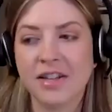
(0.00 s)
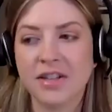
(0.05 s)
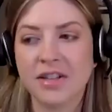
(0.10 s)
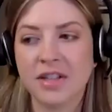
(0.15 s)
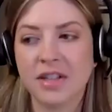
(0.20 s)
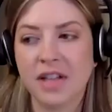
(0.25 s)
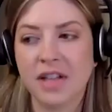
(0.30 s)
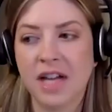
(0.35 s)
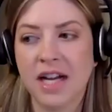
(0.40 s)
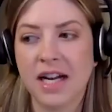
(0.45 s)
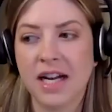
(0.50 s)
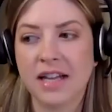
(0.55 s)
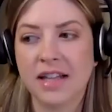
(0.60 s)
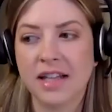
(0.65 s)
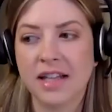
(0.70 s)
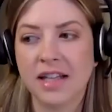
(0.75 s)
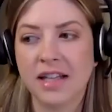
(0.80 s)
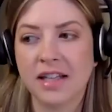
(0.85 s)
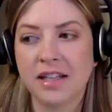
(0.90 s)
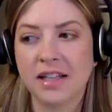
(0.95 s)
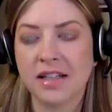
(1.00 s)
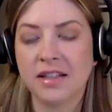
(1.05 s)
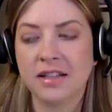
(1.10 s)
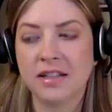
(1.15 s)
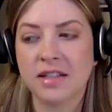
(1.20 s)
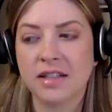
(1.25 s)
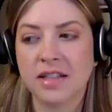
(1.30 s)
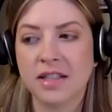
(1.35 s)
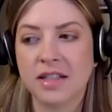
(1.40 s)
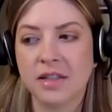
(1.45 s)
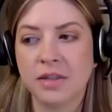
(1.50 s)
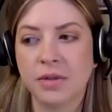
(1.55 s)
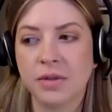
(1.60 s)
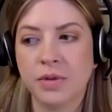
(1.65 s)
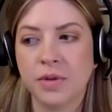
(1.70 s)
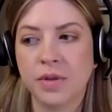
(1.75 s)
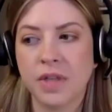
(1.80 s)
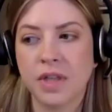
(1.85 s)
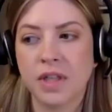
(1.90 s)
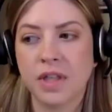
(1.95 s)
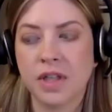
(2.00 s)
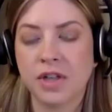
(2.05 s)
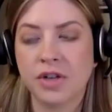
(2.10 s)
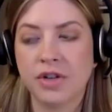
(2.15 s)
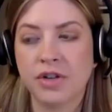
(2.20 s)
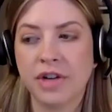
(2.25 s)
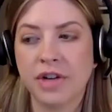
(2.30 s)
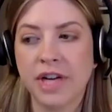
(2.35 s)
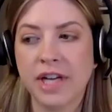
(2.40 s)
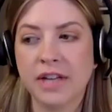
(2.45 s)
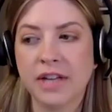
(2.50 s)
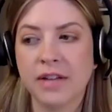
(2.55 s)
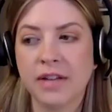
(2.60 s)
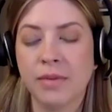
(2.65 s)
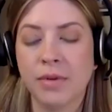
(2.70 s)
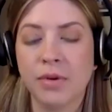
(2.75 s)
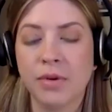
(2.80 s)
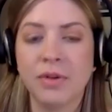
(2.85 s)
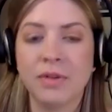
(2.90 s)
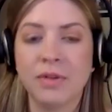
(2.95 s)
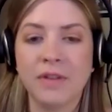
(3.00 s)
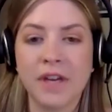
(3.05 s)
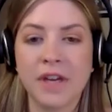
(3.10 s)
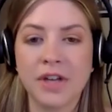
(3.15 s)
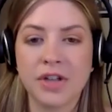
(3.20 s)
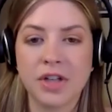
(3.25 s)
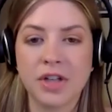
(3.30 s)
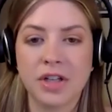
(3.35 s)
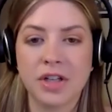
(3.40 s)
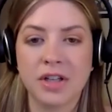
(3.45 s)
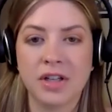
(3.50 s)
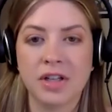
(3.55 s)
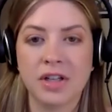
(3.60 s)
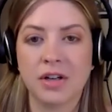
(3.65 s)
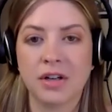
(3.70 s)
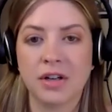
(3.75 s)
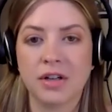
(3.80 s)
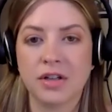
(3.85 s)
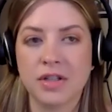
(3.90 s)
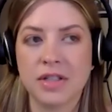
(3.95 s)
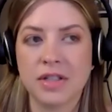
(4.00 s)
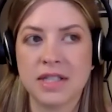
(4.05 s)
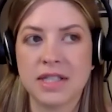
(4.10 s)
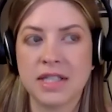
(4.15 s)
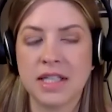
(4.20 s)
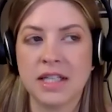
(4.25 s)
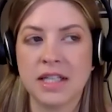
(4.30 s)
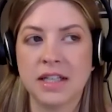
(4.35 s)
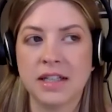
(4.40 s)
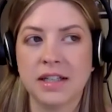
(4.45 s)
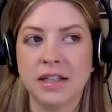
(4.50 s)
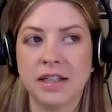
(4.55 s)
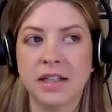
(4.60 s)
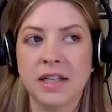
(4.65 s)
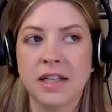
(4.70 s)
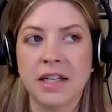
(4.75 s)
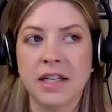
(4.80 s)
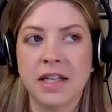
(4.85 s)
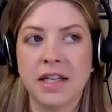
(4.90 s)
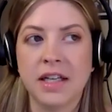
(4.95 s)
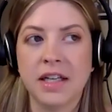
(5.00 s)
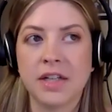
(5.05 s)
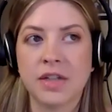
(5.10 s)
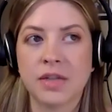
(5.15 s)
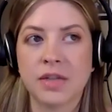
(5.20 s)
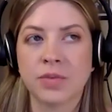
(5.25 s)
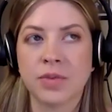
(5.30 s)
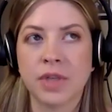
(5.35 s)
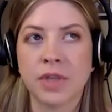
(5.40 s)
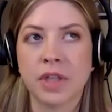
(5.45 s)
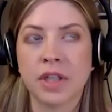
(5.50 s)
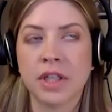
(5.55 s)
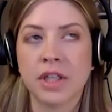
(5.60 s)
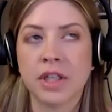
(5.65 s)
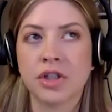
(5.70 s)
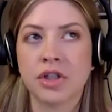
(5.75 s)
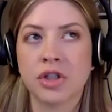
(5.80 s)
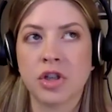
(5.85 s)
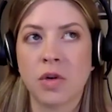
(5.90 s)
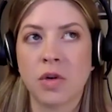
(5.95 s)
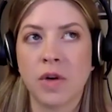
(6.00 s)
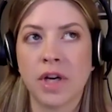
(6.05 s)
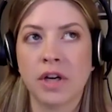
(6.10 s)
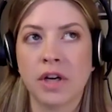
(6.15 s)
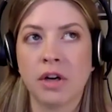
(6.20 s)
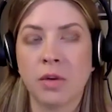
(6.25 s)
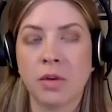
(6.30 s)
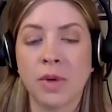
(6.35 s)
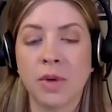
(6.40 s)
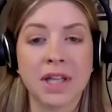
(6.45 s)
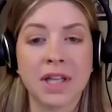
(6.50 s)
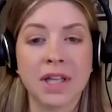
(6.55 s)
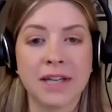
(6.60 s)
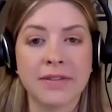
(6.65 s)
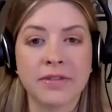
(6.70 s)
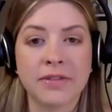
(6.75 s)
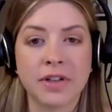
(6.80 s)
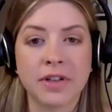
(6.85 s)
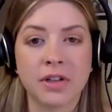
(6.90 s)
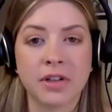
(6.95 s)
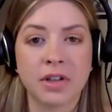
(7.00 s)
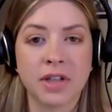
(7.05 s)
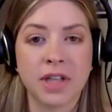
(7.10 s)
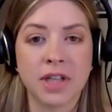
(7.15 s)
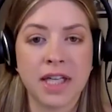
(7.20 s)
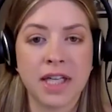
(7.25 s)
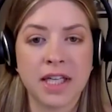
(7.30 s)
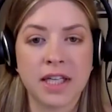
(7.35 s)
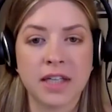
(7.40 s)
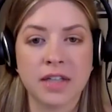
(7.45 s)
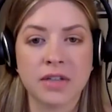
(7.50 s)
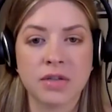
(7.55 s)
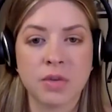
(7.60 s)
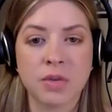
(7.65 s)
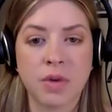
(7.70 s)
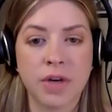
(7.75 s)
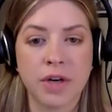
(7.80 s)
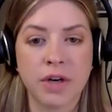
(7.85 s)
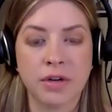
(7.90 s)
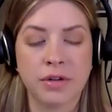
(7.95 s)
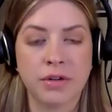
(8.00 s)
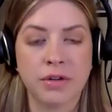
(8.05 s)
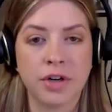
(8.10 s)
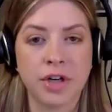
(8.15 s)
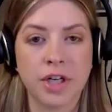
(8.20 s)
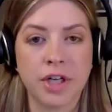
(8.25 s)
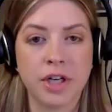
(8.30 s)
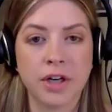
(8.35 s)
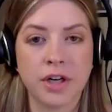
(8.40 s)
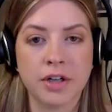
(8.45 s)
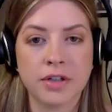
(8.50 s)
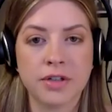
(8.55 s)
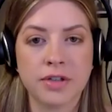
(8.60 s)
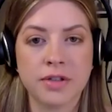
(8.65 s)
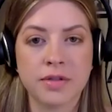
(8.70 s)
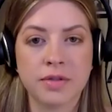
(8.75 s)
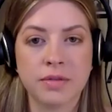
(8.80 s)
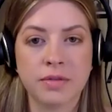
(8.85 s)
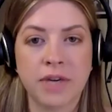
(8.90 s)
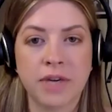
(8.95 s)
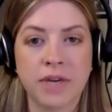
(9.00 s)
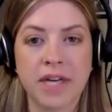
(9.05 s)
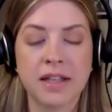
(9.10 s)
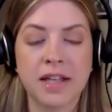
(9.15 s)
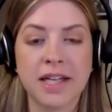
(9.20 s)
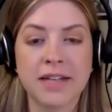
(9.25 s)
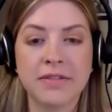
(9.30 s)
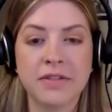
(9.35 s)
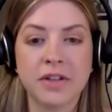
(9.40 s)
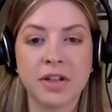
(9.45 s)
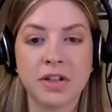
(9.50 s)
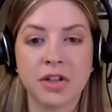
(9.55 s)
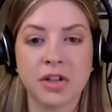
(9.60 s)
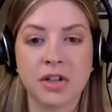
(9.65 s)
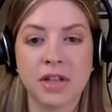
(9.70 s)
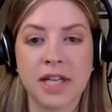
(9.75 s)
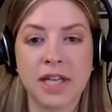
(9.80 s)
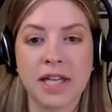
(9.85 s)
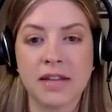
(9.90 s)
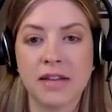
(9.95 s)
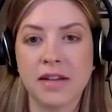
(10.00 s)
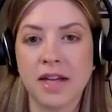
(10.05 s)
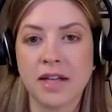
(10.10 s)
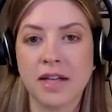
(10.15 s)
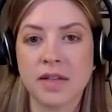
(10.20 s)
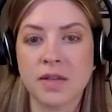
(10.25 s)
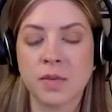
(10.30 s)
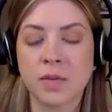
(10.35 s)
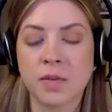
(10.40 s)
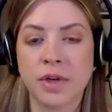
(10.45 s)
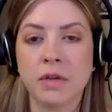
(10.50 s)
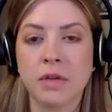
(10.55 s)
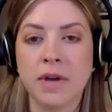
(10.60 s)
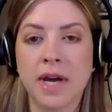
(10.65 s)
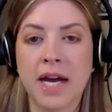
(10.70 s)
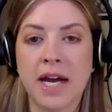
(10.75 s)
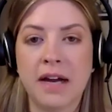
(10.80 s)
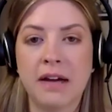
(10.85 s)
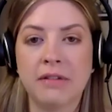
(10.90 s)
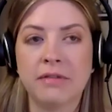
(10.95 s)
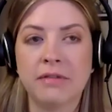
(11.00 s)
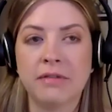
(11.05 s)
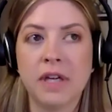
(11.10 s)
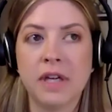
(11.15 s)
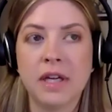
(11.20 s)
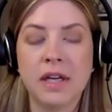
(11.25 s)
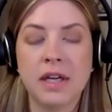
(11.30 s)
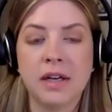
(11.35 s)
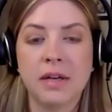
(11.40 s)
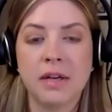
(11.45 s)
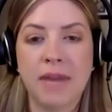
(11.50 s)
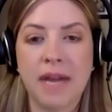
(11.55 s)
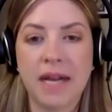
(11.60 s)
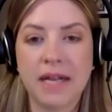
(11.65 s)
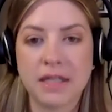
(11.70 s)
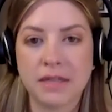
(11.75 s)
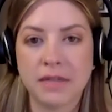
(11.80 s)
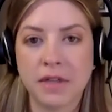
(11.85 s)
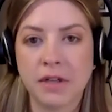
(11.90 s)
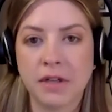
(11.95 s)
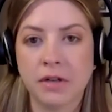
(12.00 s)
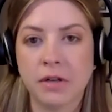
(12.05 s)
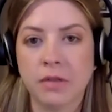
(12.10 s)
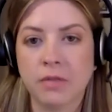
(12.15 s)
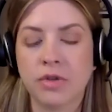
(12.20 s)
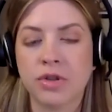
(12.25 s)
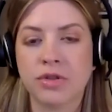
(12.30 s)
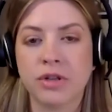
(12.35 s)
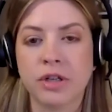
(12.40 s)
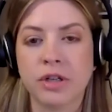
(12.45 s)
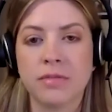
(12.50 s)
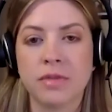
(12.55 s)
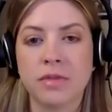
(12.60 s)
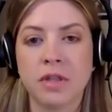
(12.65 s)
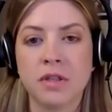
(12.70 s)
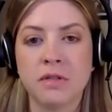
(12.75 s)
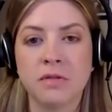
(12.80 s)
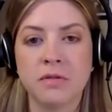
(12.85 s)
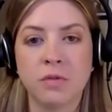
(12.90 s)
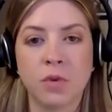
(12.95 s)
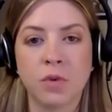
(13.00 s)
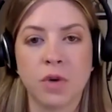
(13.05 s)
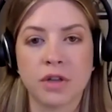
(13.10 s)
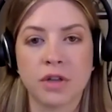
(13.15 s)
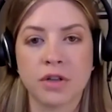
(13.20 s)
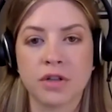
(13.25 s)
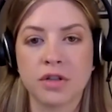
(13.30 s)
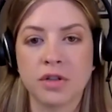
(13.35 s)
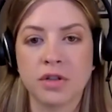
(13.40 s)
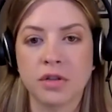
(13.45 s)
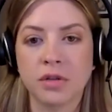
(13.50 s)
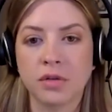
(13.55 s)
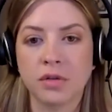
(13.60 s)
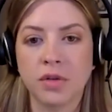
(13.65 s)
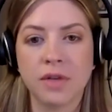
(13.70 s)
there's a lot. I think to create the motivation and the urgency it's really showing her what life could look like in twenty or thirty years, right? Life could look like this, where you have passive income streams and you've worked to